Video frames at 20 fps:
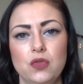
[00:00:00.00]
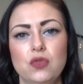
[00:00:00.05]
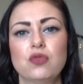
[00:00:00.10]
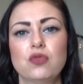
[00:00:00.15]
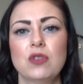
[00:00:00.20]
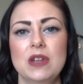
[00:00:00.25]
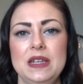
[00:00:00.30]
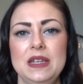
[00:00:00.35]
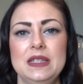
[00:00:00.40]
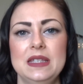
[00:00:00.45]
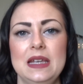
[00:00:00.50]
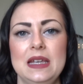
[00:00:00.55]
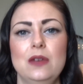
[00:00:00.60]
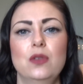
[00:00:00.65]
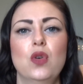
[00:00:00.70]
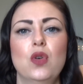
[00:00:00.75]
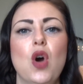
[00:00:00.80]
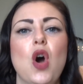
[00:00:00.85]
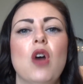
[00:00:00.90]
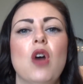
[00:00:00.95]
greasy
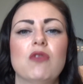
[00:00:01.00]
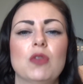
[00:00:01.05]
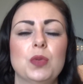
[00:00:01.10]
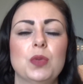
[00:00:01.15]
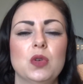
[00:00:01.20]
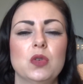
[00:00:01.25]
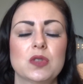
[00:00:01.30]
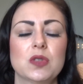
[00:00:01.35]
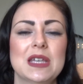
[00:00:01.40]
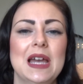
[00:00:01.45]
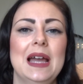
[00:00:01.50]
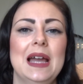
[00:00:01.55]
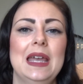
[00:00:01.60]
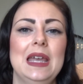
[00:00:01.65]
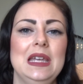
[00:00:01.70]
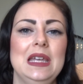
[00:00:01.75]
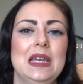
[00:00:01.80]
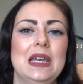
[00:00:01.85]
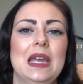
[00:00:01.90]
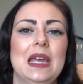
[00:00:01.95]
or horrible or
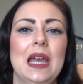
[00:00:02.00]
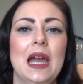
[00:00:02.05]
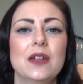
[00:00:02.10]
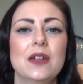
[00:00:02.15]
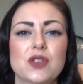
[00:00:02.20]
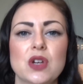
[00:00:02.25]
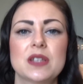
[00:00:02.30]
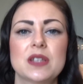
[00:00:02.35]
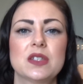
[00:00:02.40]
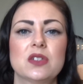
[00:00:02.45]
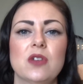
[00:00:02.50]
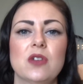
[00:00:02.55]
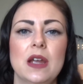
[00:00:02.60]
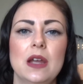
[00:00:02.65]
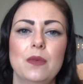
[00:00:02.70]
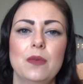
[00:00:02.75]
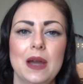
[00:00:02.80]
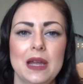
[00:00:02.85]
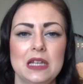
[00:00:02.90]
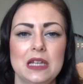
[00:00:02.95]
tacky. You can get dressed straight
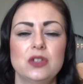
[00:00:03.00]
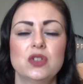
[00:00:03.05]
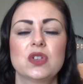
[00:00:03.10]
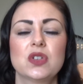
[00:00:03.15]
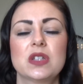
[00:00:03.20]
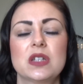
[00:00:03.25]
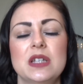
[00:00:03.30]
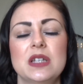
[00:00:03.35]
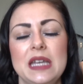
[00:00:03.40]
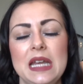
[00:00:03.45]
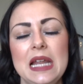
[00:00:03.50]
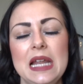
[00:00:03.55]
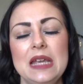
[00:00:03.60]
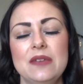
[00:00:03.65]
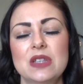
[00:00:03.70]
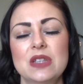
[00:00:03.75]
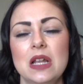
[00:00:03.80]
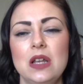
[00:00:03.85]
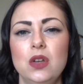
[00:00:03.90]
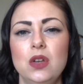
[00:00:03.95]
away. It just
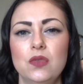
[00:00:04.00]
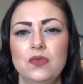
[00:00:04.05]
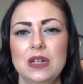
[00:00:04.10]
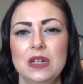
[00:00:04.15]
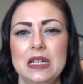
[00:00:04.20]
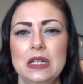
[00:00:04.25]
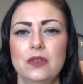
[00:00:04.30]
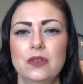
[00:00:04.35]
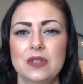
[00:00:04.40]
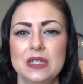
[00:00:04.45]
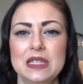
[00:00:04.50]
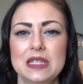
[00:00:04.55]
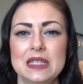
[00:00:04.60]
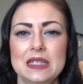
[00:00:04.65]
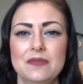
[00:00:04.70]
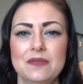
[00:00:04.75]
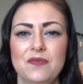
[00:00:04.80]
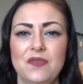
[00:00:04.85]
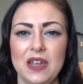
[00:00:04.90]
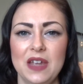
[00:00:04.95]
leaves a lovely
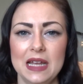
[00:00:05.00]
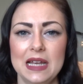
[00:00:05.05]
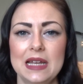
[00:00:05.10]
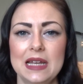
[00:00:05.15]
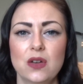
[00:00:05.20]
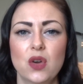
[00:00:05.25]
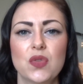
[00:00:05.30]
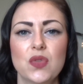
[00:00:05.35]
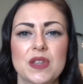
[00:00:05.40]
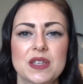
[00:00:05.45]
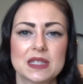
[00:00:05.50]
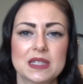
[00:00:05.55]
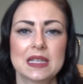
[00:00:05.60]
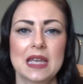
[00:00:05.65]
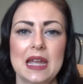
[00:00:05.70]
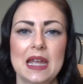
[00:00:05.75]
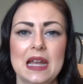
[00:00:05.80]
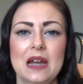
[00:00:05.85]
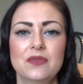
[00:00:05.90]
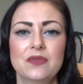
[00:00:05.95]
feeling on the
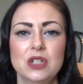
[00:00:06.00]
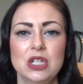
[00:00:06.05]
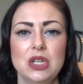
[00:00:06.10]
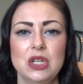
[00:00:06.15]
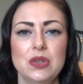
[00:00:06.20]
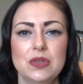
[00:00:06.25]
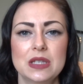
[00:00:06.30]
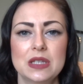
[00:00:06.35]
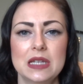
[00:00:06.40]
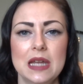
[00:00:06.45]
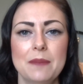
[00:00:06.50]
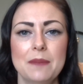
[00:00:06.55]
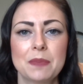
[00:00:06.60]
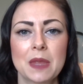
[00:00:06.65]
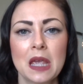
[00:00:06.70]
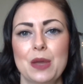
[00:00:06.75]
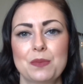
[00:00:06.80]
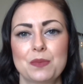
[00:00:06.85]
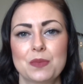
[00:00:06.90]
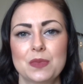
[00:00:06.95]
skin after using it,
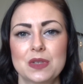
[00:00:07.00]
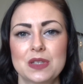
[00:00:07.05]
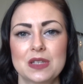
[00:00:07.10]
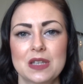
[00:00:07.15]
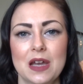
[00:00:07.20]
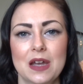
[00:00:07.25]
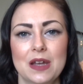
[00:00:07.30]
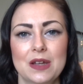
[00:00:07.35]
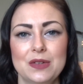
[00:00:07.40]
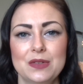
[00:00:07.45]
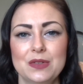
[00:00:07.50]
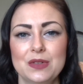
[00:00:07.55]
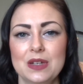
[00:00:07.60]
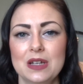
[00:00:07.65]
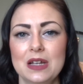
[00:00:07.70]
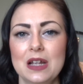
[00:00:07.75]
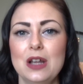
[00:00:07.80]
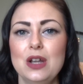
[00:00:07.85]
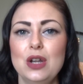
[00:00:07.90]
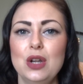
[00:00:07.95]
so
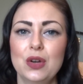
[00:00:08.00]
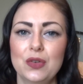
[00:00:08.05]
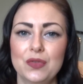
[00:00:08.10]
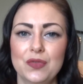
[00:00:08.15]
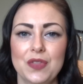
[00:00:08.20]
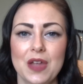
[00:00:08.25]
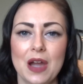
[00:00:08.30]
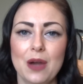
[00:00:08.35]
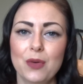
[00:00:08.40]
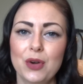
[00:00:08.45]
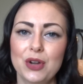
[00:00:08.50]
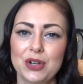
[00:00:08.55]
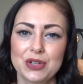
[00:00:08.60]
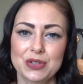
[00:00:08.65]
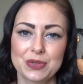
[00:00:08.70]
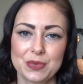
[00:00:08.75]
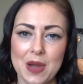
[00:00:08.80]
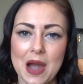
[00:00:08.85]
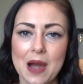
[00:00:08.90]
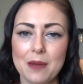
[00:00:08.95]
love that one
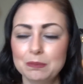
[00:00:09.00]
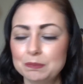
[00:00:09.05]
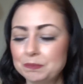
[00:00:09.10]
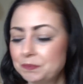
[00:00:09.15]
as well.